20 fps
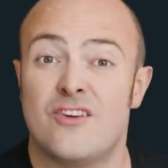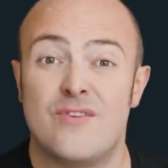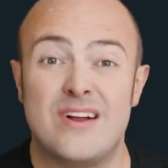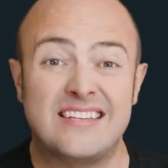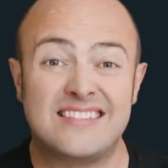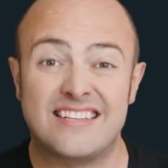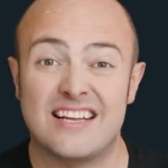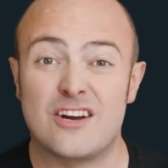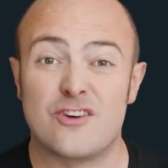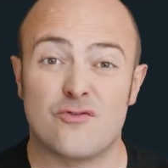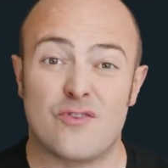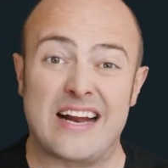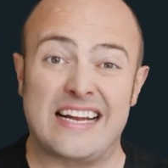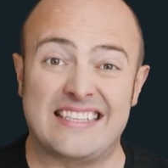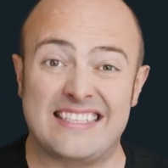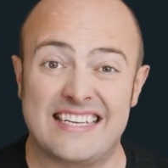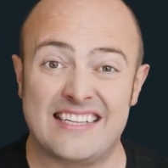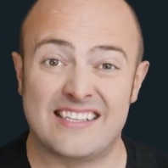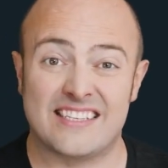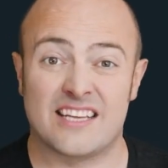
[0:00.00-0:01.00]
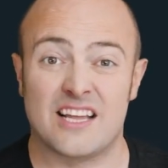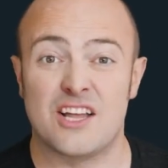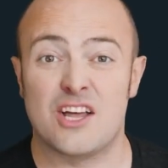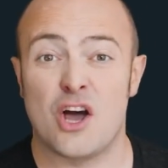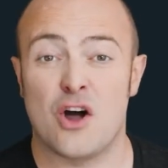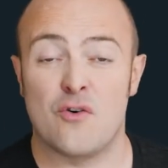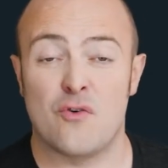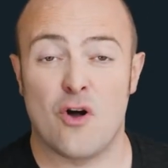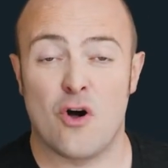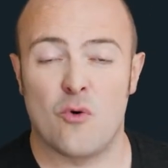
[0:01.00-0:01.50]
isn't a great deal that can
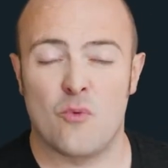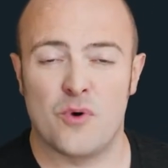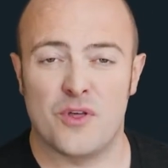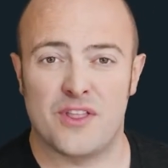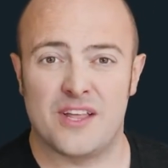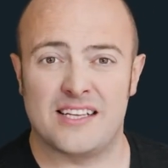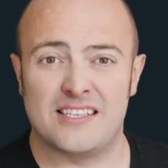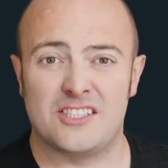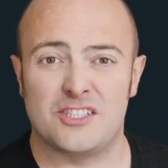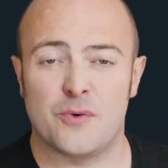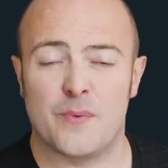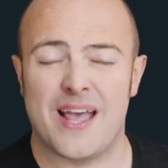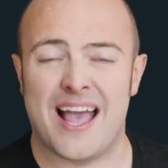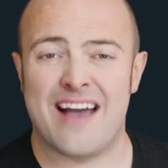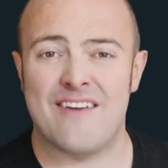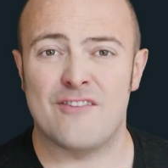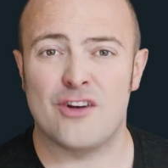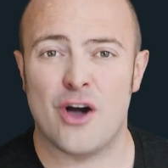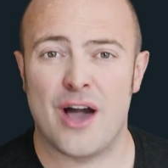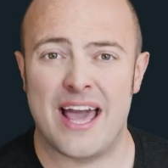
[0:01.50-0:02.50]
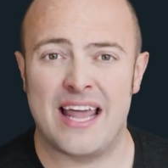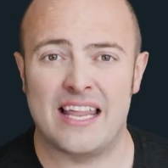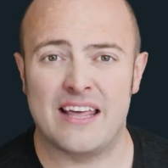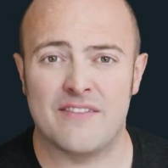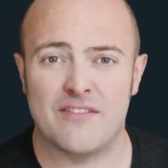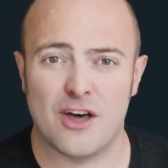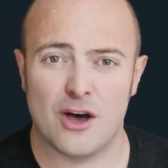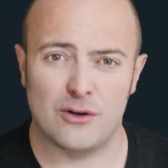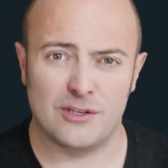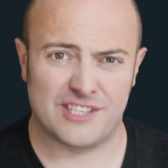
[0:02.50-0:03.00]
go wrong with this, so we haven't got any of
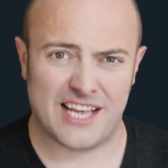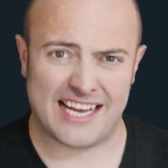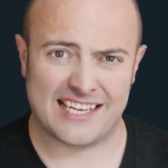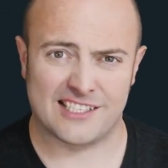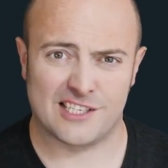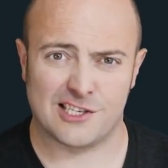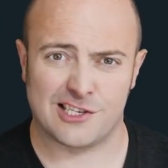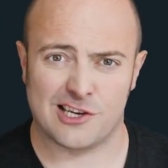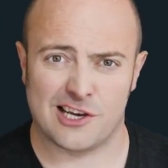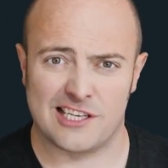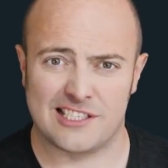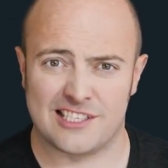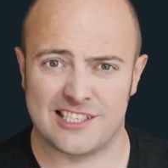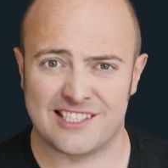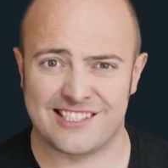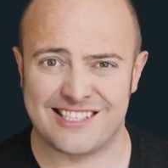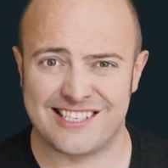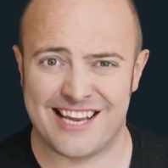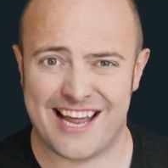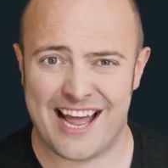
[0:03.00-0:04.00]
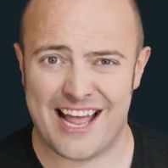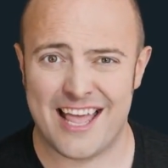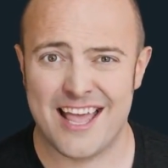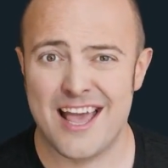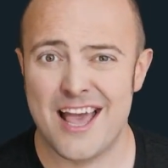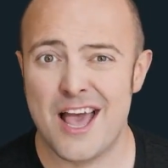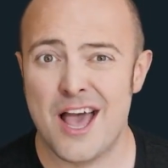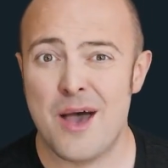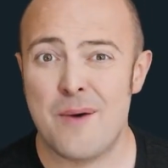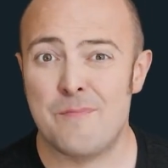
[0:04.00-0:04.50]
those exercises today,
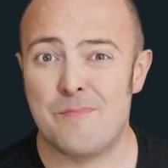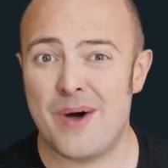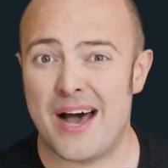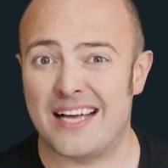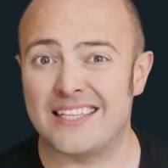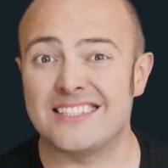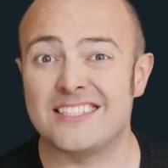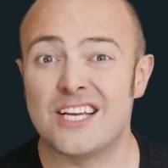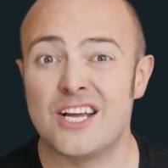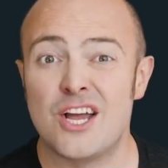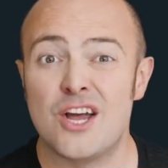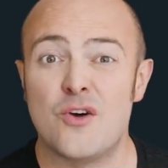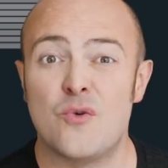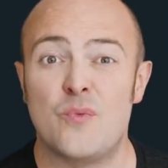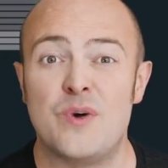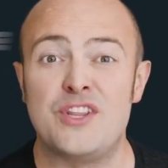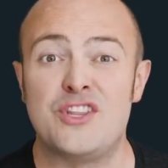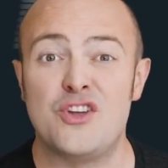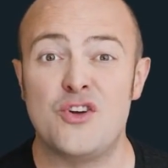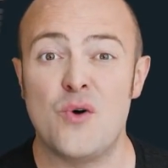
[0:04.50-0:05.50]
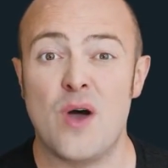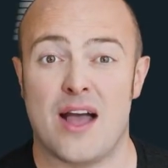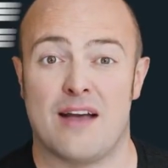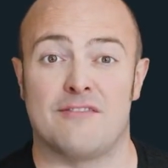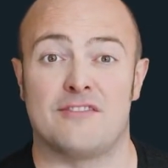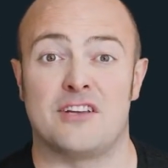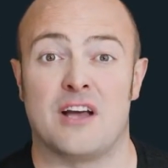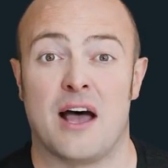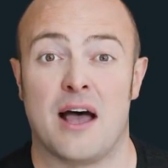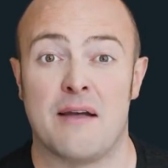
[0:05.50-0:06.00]
but we do
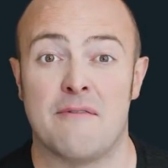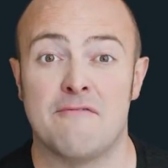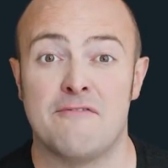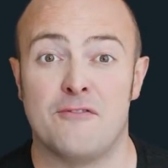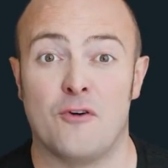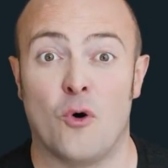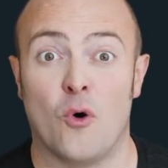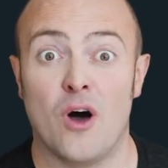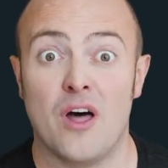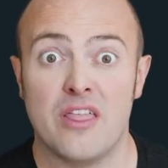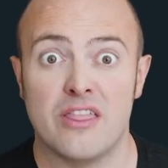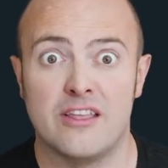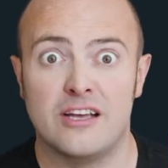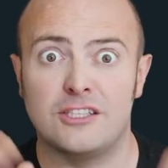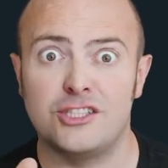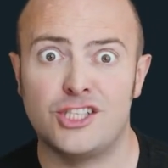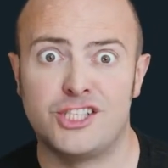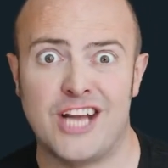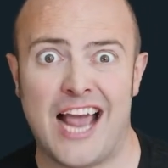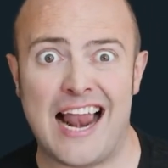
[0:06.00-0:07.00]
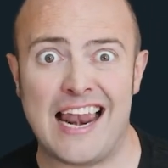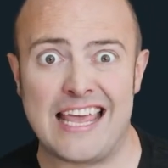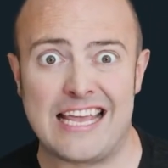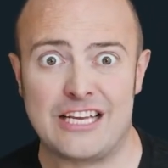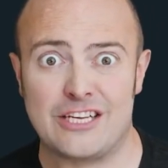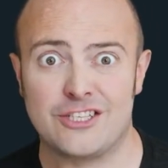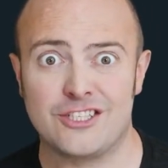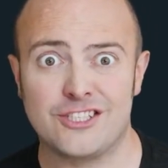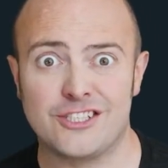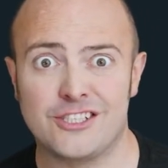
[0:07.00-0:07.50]
have time for the
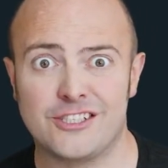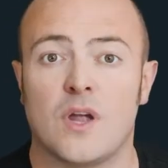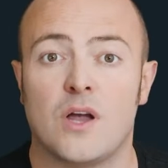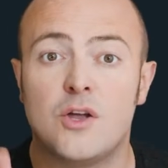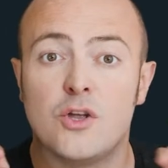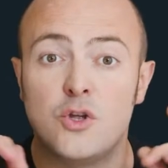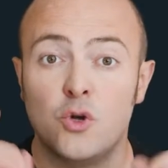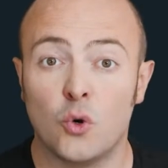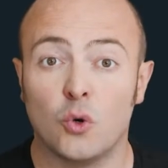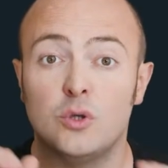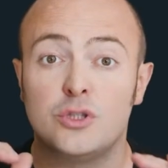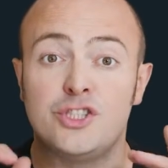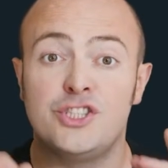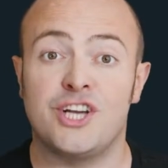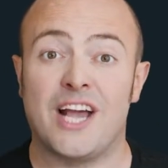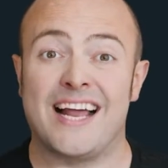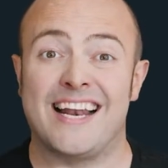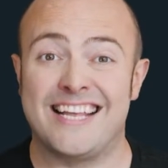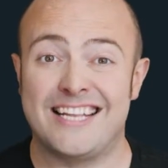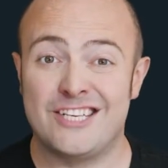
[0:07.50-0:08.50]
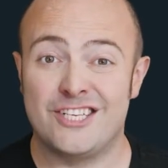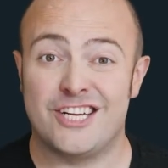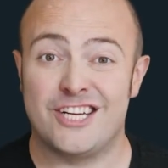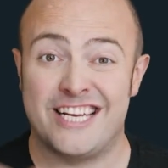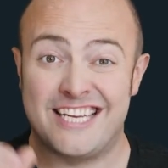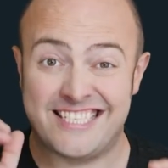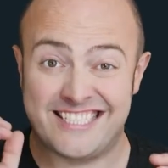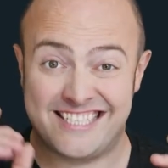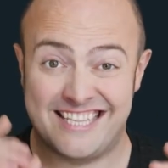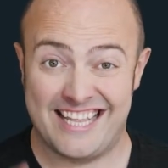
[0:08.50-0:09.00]
challenge. Your challenge
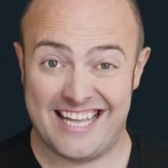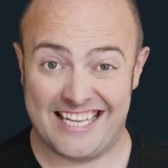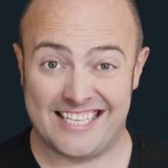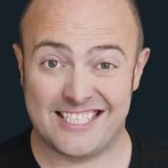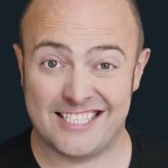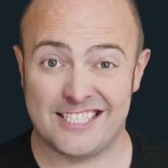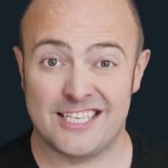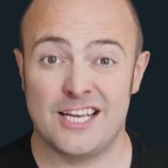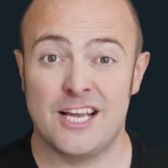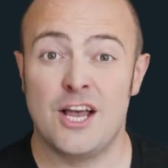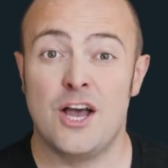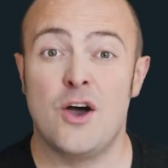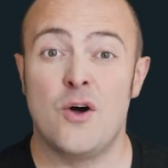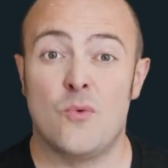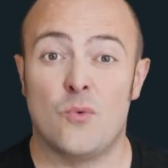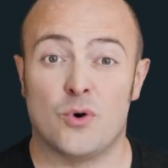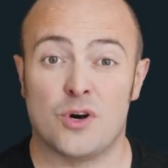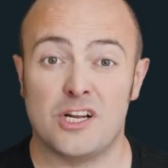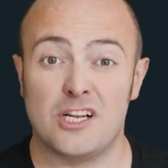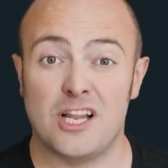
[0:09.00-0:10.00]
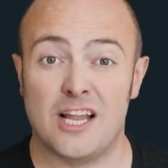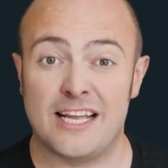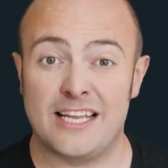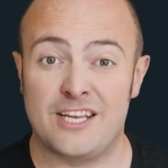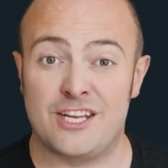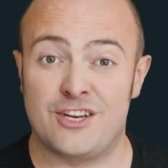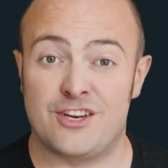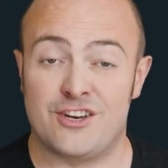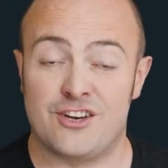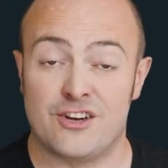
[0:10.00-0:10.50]
is this. What I'd like
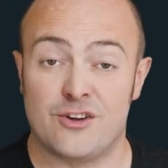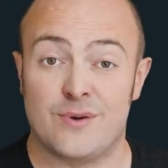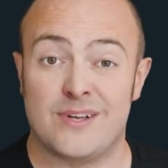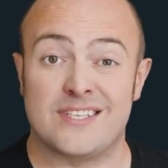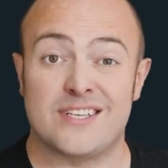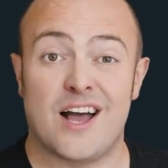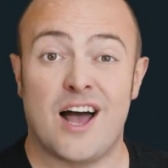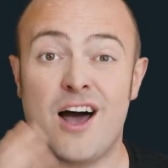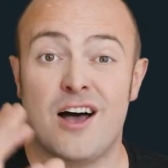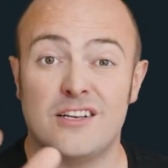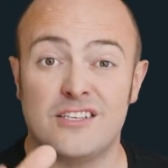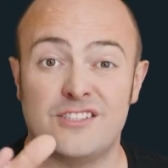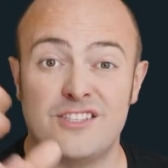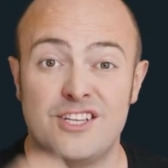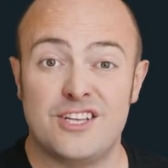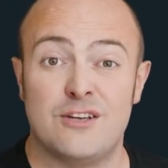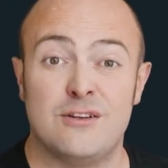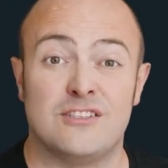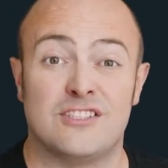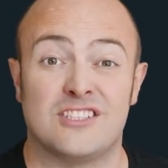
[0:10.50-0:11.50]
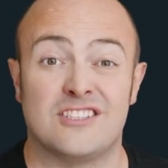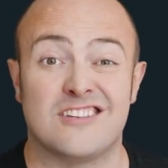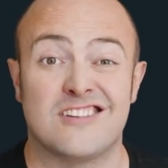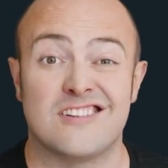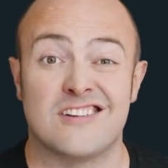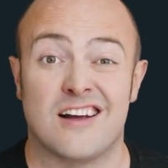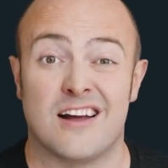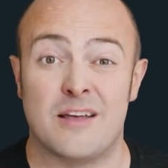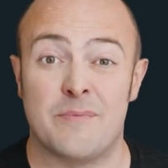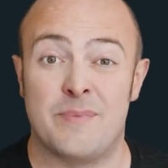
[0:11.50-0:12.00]
you to do is ask the user to
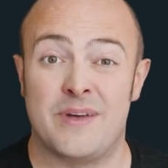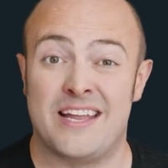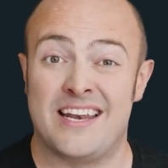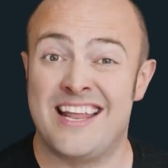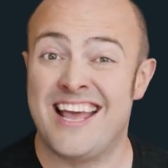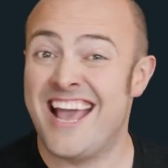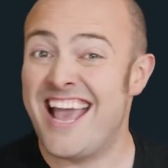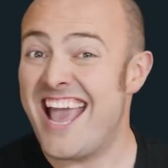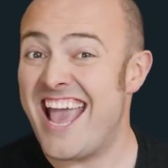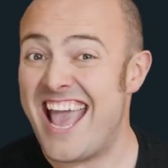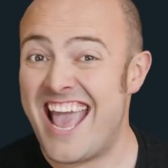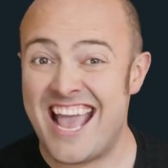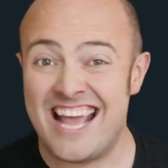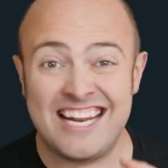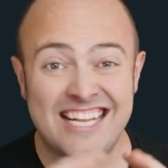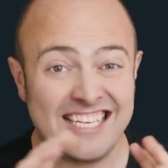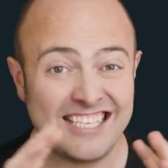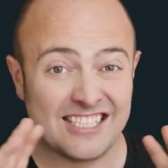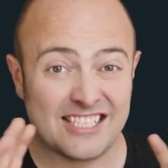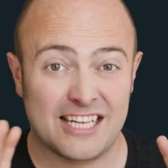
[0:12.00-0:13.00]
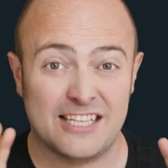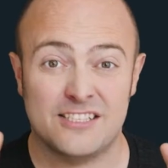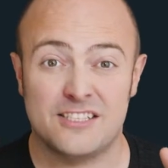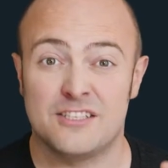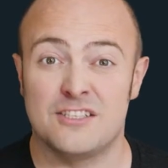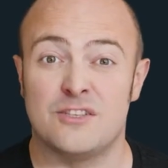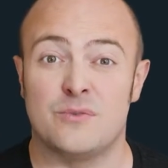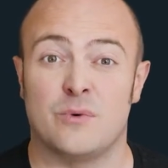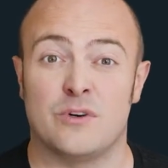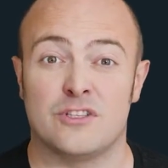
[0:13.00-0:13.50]
type in any
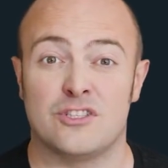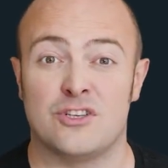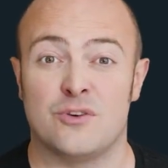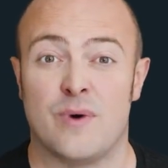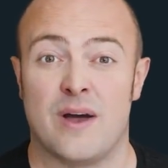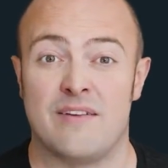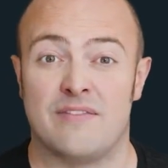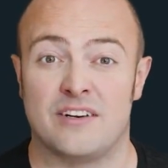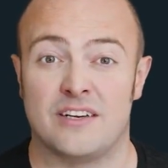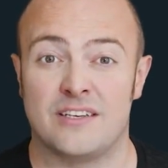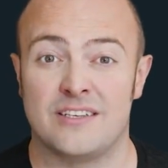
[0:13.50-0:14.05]
sentence whatsoever,